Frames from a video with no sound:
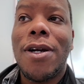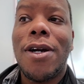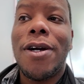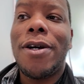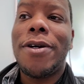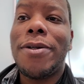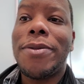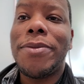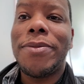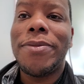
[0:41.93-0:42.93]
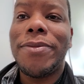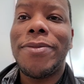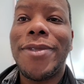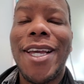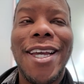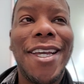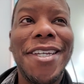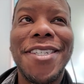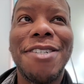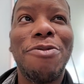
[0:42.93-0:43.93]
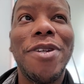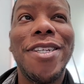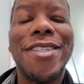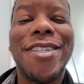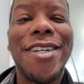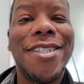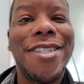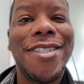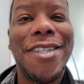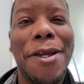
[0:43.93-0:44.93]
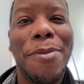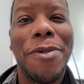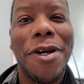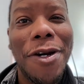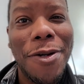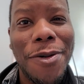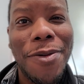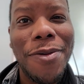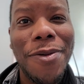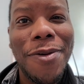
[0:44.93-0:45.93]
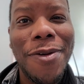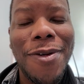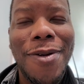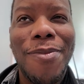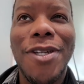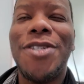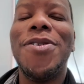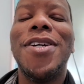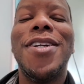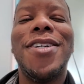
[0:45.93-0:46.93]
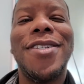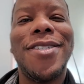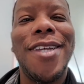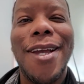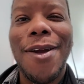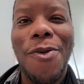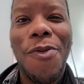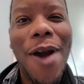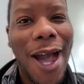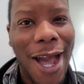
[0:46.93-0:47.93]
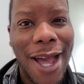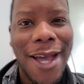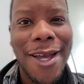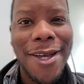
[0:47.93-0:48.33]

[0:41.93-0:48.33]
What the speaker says: Dang, it just really sucks to see him go. But you can understand why.